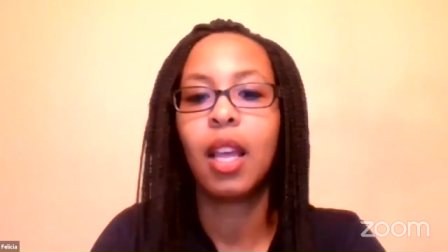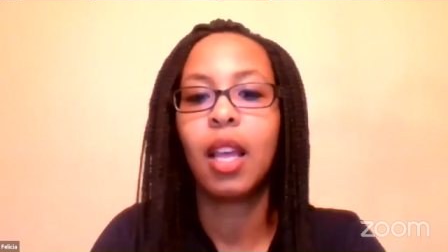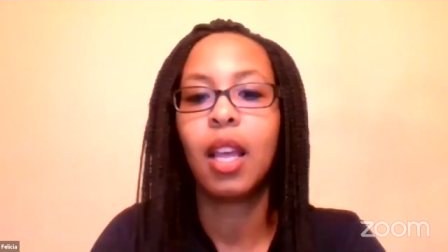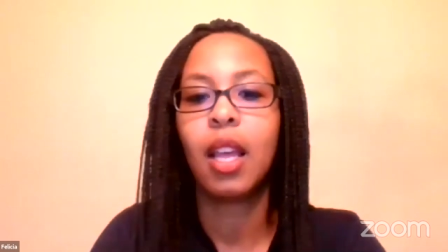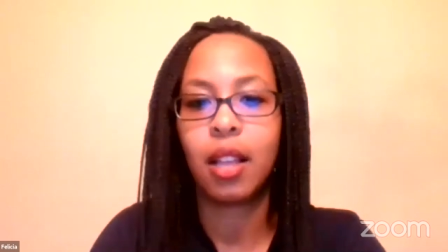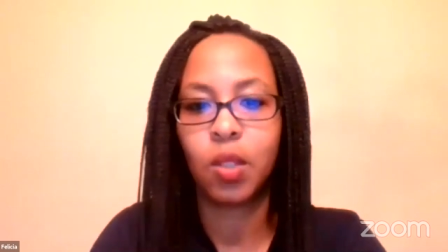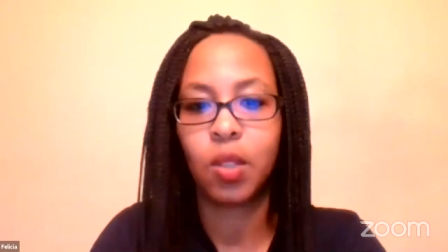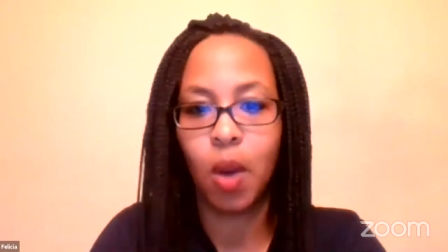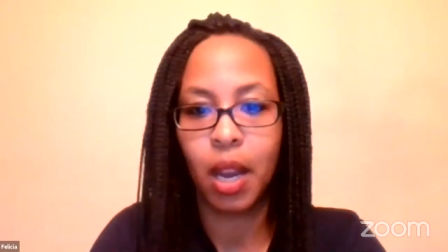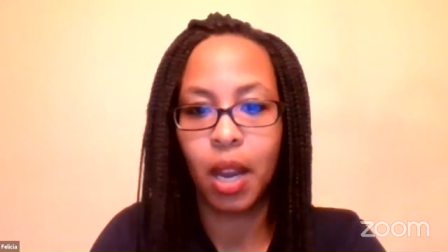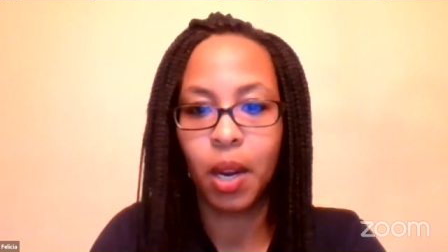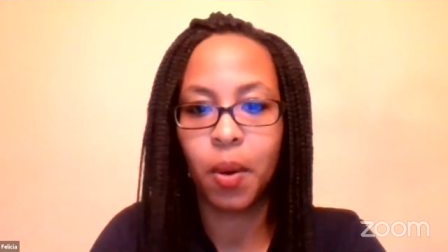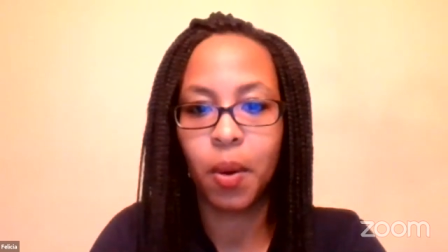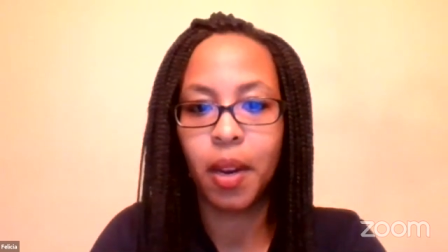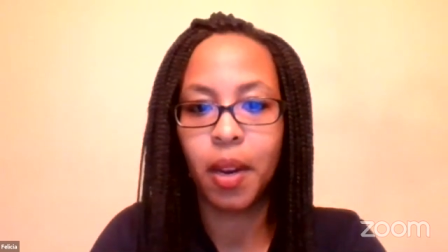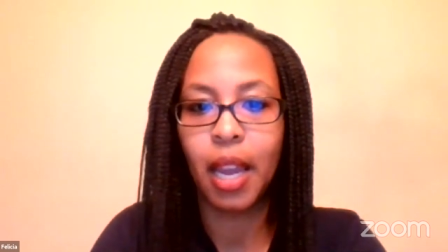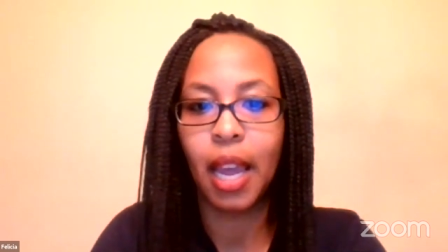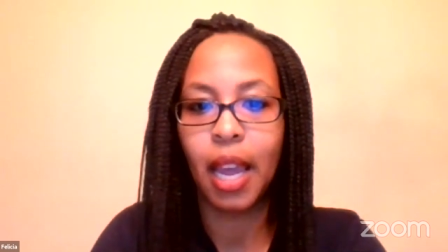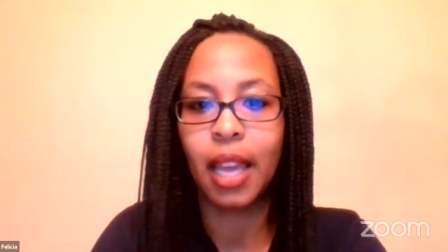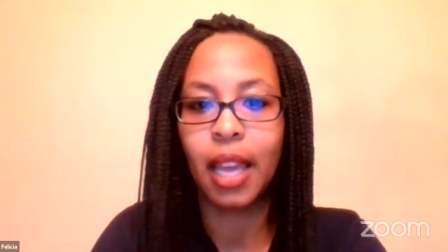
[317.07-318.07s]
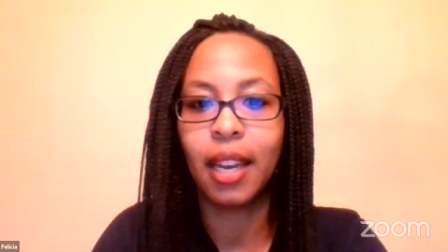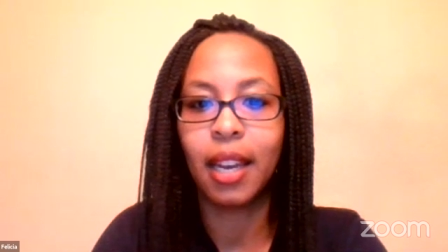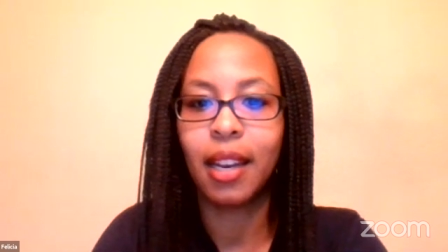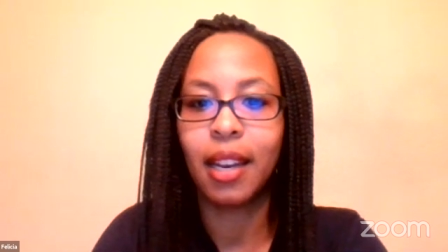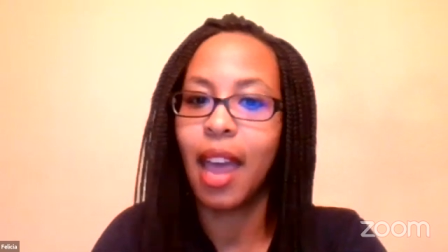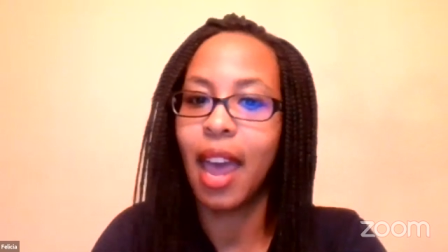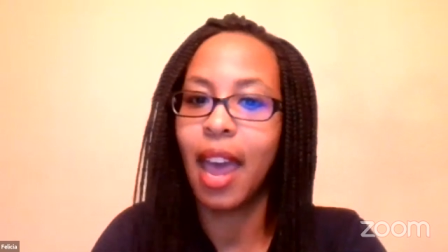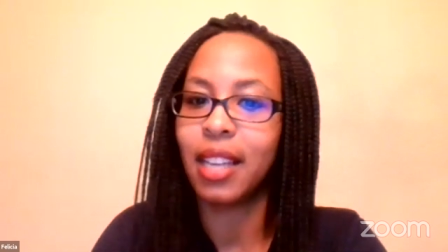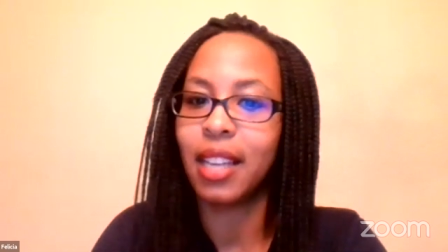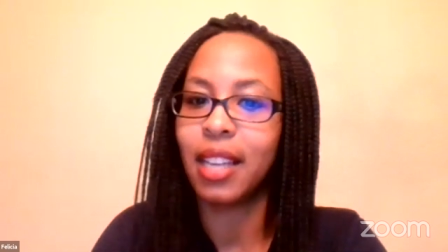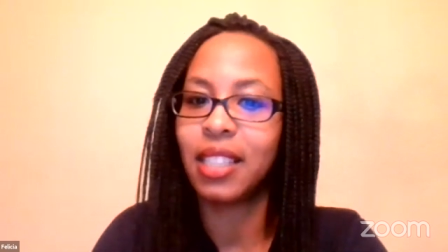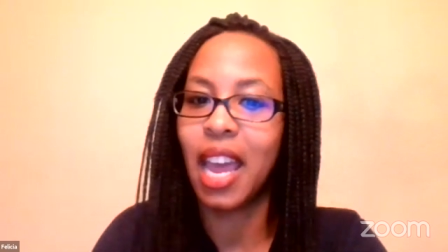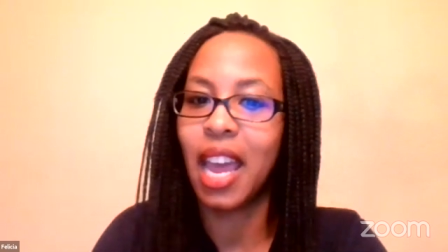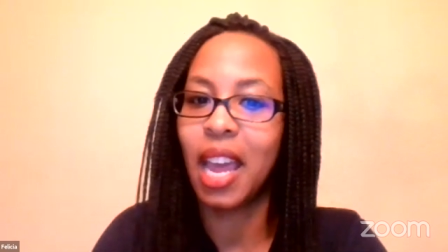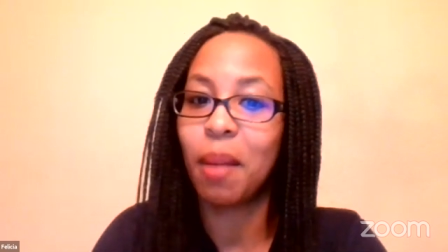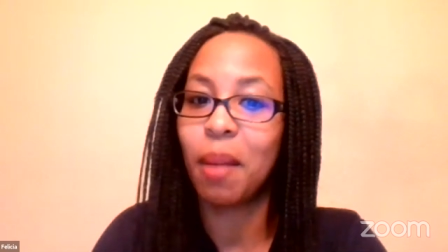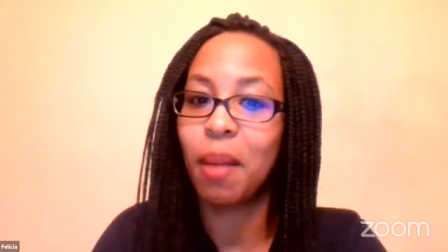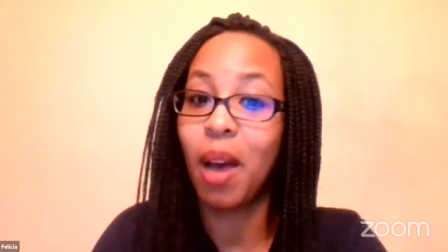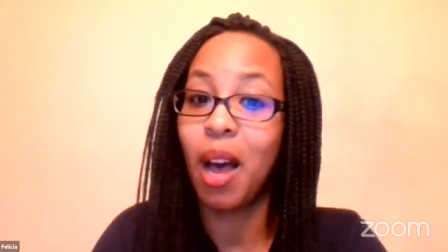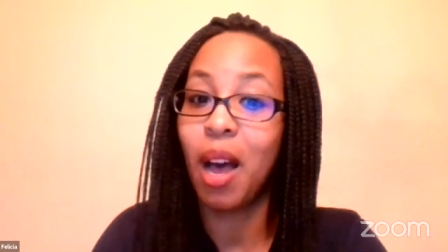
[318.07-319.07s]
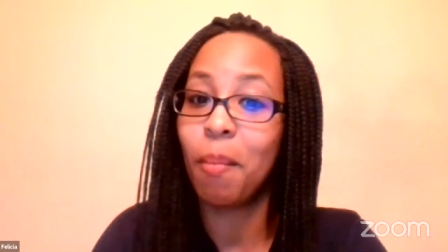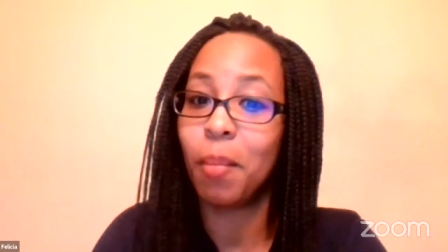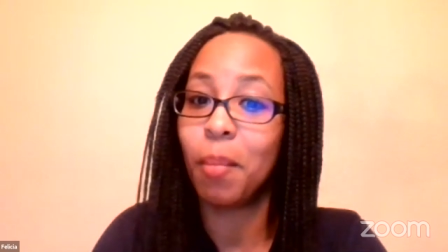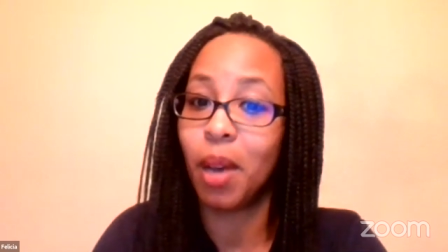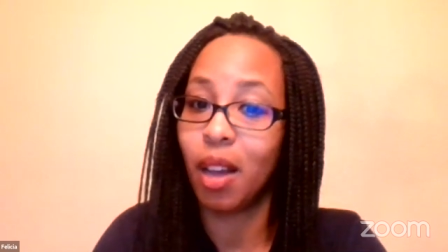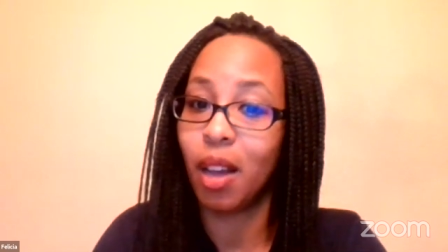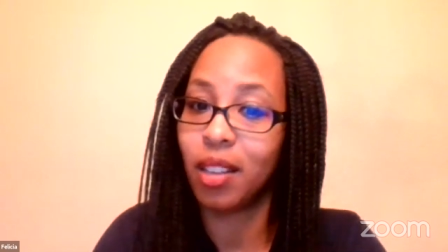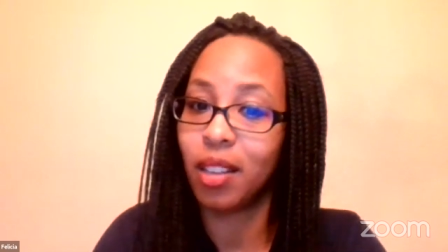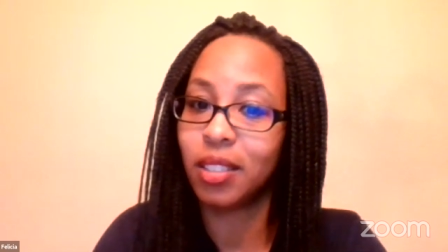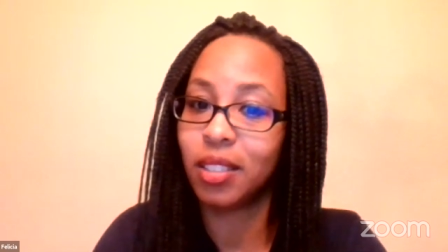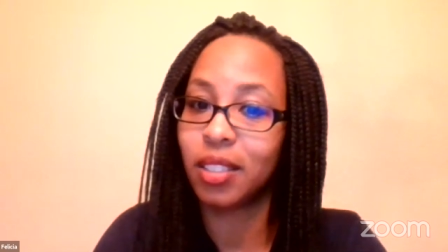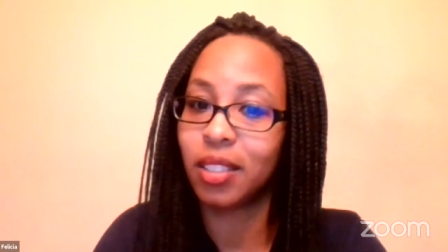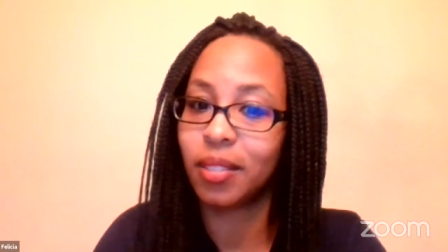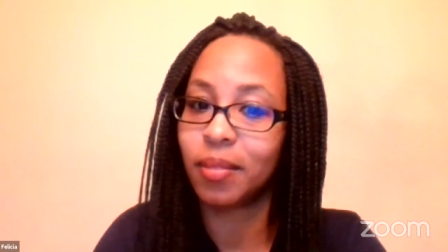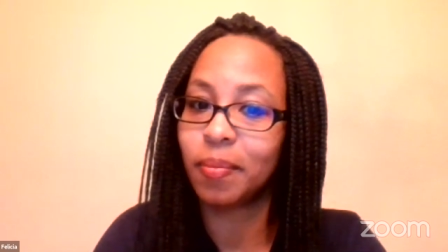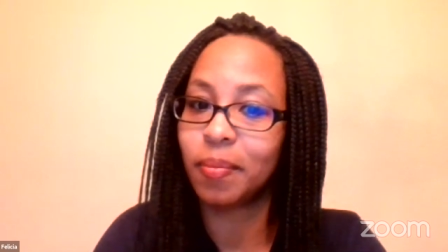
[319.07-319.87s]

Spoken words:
So I created hashtag Mom Boss.